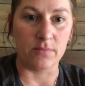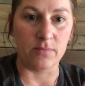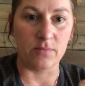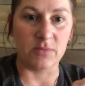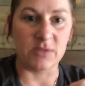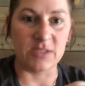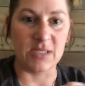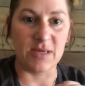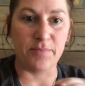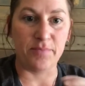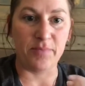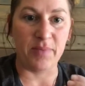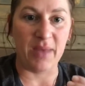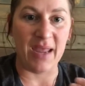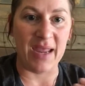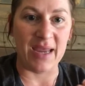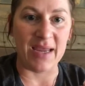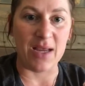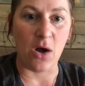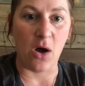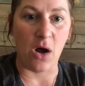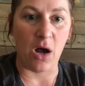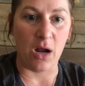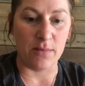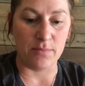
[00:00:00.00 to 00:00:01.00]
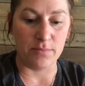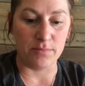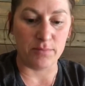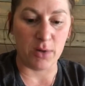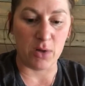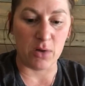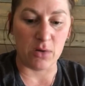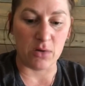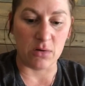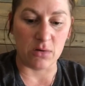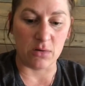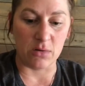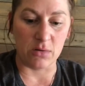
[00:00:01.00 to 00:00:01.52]
dip a cotton
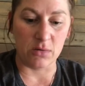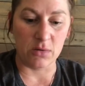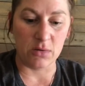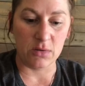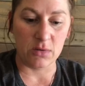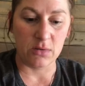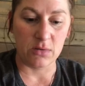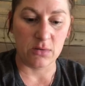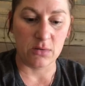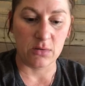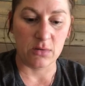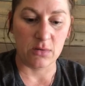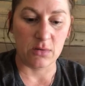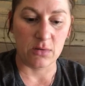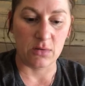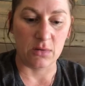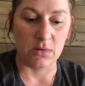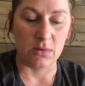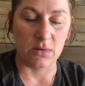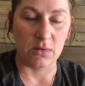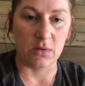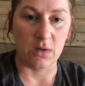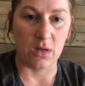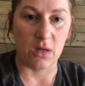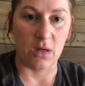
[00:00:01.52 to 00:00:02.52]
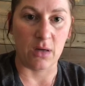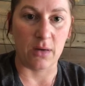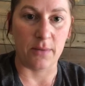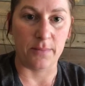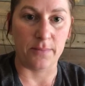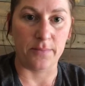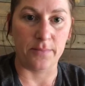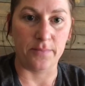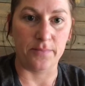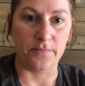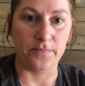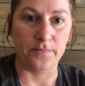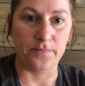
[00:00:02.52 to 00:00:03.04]
ball
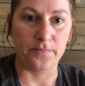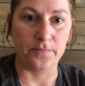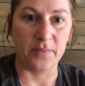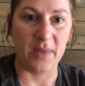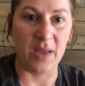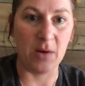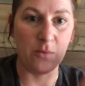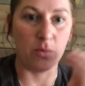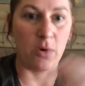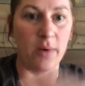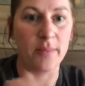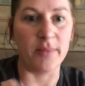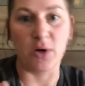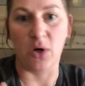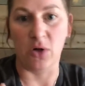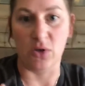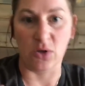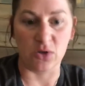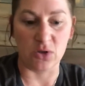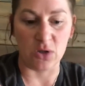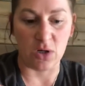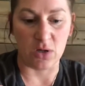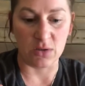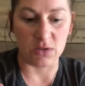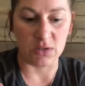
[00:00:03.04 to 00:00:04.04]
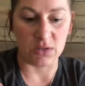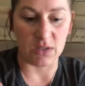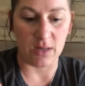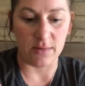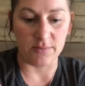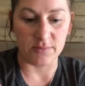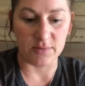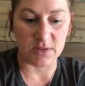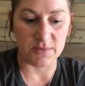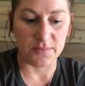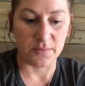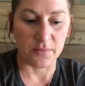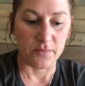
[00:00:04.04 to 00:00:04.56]
and rub it on your dog's
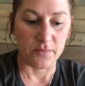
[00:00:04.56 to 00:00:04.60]
gums.